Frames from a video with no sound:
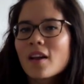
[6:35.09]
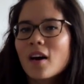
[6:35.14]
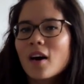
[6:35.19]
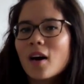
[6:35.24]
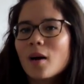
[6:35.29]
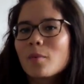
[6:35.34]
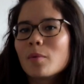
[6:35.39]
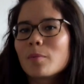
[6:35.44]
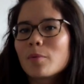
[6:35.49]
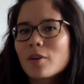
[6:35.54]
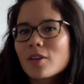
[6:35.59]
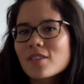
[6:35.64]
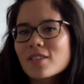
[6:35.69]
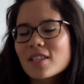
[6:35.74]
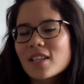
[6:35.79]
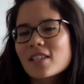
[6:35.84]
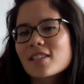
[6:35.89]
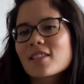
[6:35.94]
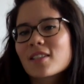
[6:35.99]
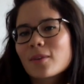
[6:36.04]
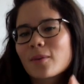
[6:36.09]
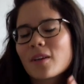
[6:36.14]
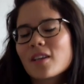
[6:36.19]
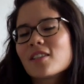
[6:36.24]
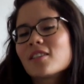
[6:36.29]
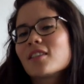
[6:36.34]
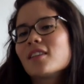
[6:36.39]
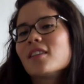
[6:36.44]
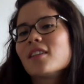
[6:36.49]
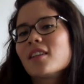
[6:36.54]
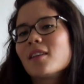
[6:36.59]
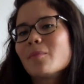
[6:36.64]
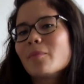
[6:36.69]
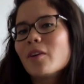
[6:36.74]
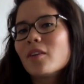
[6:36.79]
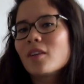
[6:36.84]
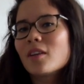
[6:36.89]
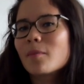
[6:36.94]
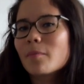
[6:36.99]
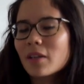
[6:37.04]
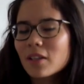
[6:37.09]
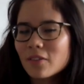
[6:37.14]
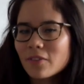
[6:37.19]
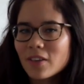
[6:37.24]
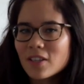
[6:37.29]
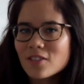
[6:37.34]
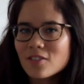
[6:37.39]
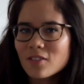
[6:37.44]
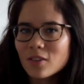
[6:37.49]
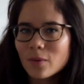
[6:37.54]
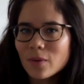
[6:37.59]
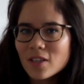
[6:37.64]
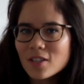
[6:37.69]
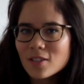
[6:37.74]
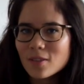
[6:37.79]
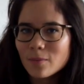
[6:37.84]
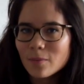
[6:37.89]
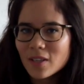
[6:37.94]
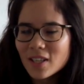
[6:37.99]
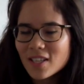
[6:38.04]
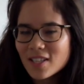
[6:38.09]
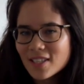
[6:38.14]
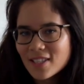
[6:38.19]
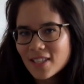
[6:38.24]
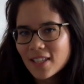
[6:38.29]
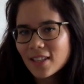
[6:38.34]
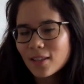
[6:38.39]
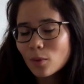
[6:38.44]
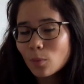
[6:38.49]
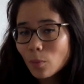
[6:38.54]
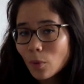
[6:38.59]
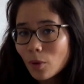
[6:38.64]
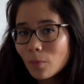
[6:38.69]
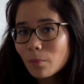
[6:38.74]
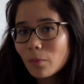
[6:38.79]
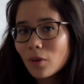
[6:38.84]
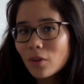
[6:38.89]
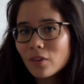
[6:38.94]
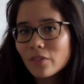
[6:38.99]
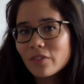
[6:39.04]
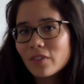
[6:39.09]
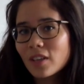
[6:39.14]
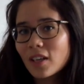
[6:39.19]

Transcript: Haber process equation, the ammonia manufacture equation, we can see that one mole of